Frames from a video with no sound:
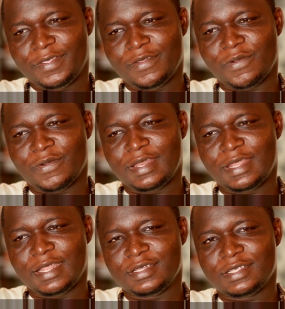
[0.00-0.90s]
you know,
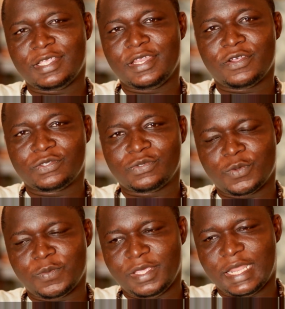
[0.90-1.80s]
and then the seniors
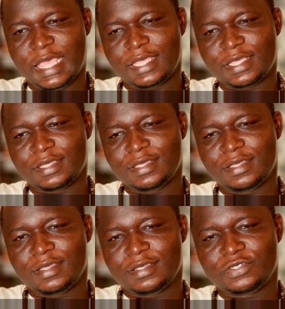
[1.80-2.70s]
would be like,
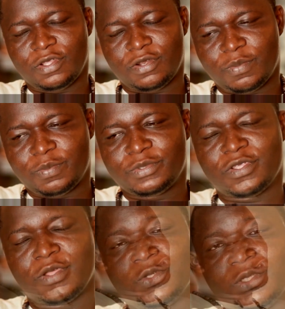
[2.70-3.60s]
shut up.
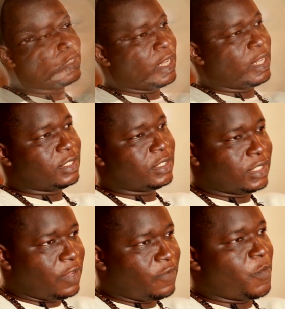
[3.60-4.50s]
Some would say,
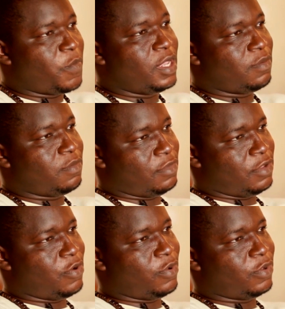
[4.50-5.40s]
sing for me,
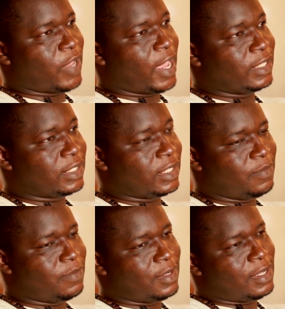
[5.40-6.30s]
you know, so I can
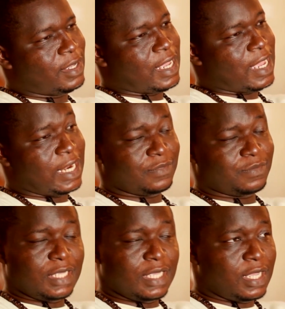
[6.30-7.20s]
sleep. And as
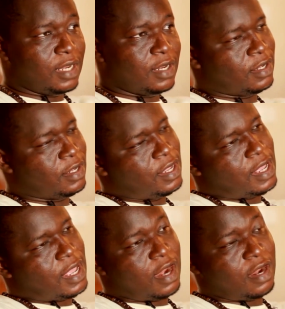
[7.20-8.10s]
I'm singing,
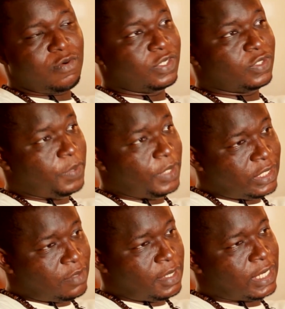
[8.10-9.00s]
another one is
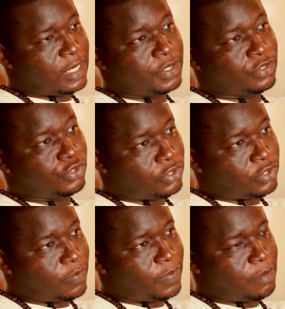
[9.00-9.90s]
beating me, telling me to shut
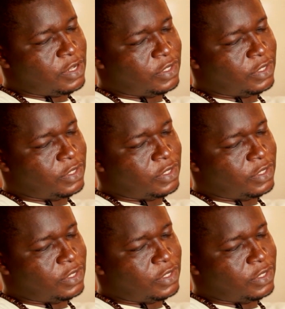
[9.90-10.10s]
up and